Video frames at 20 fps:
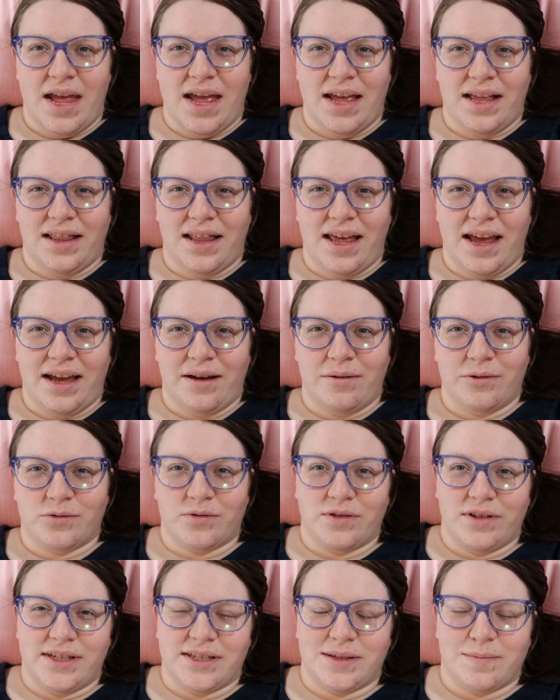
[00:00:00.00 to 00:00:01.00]
And like
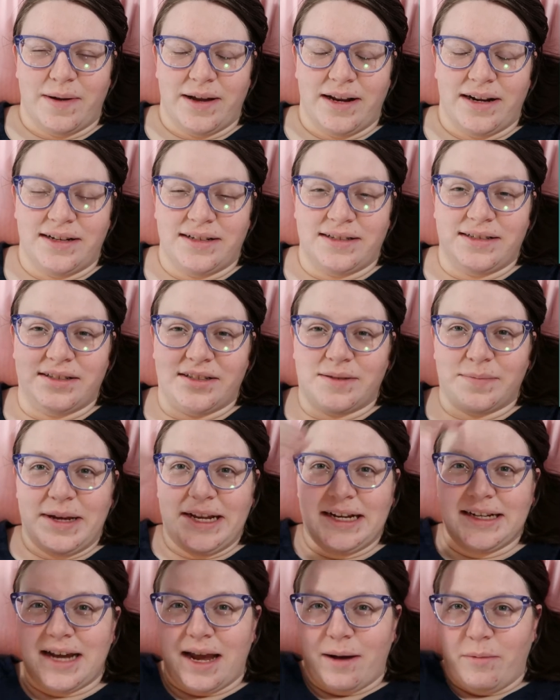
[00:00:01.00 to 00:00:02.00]
was really excited to
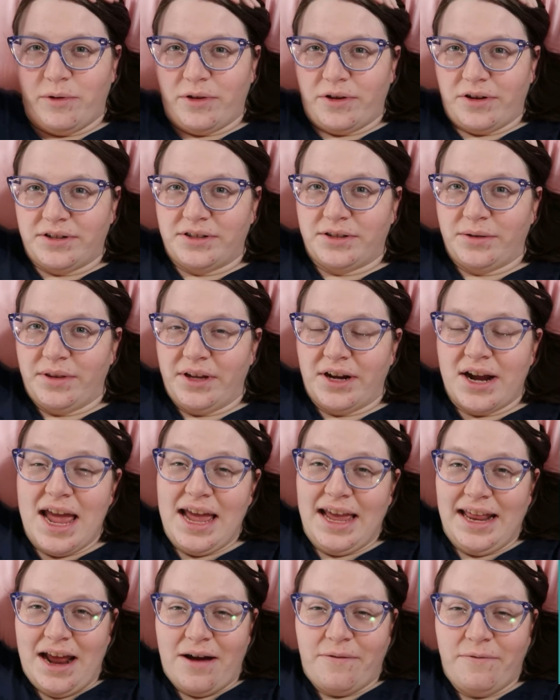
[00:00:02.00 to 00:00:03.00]
spend time with her. So they're
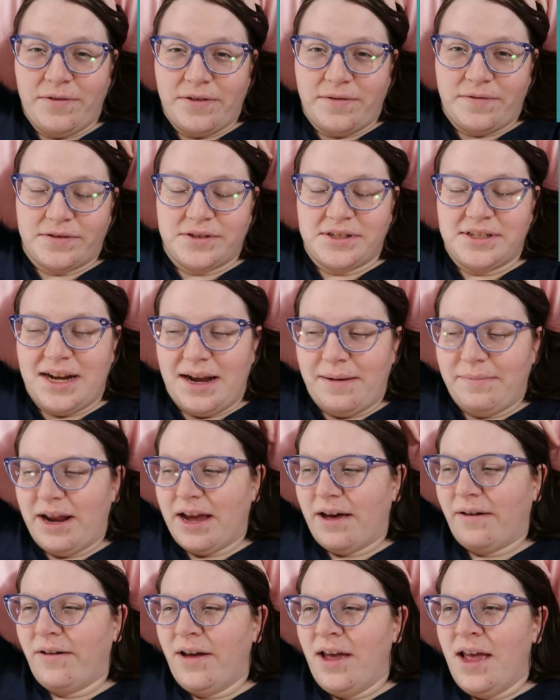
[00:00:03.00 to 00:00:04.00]
hanging out for the first time
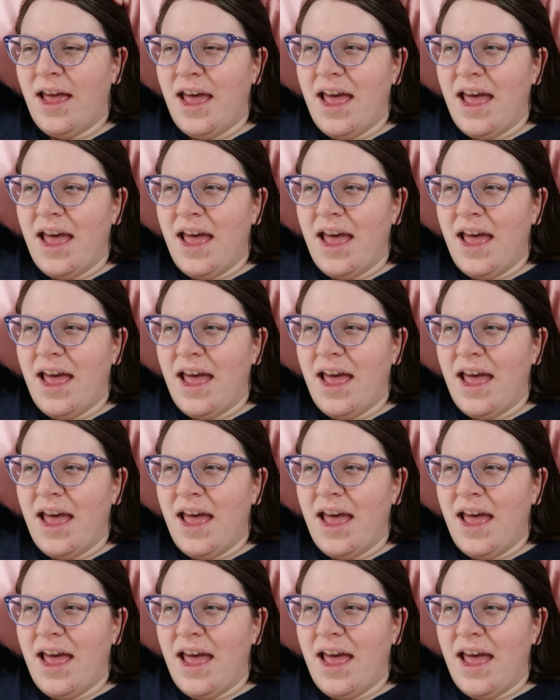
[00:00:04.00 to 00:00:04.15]
now.